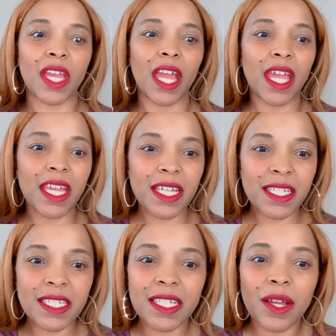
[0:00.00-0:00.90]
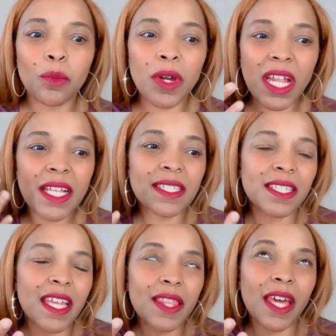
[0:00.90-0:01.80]
And when I
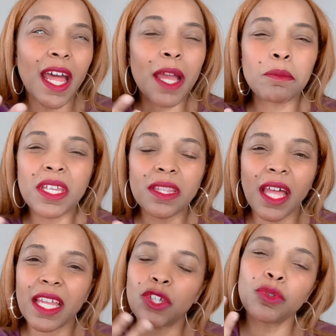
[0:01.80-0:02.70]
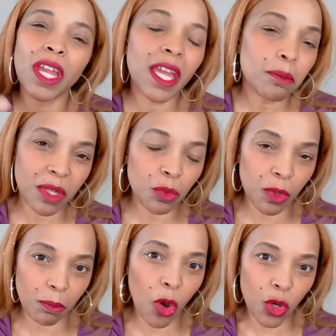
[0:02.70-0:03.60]
say that, I mean like you can't be
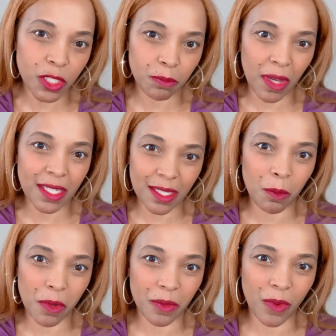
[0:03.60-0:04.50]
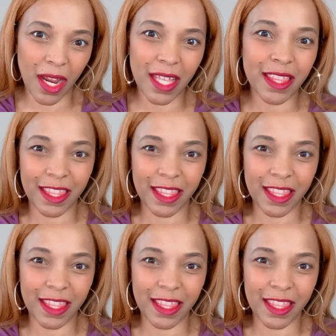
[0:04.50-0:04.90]
repulsed by someone, right?